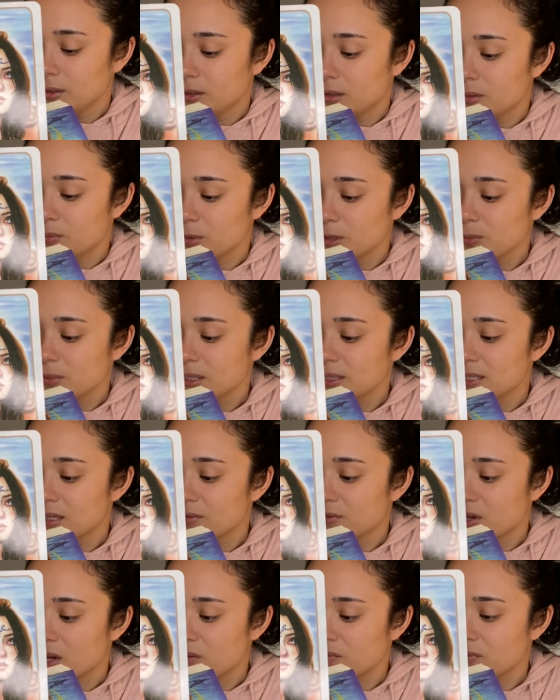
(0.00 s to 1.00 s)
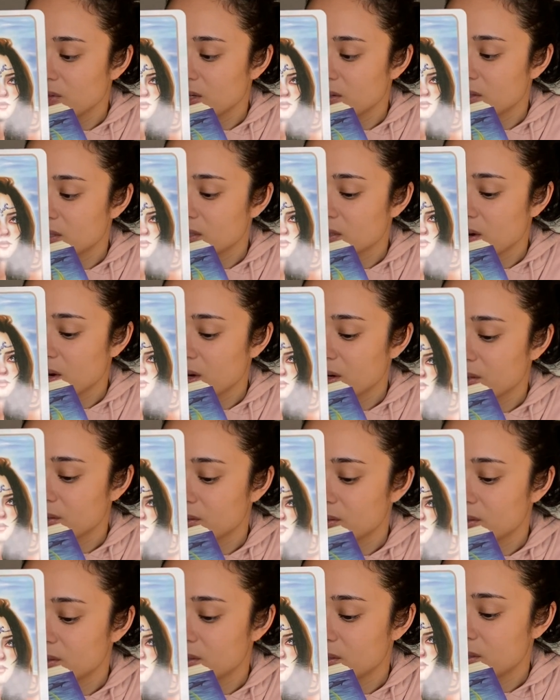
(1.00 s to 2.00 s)
The mermaids have come via this
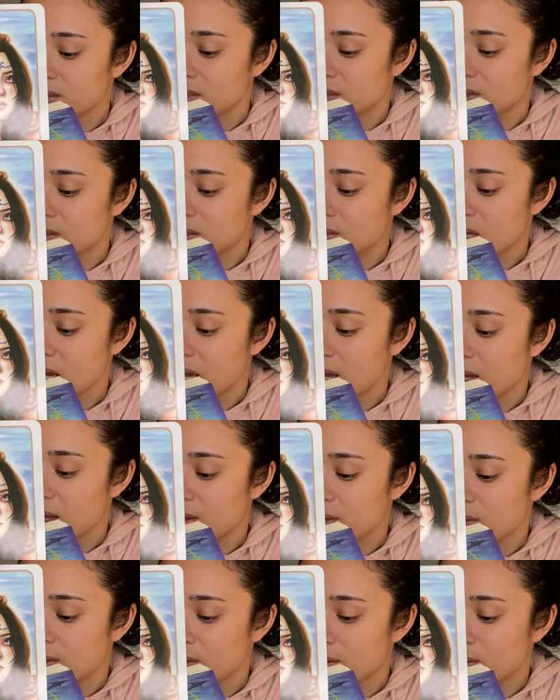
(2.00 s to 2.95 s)
card to say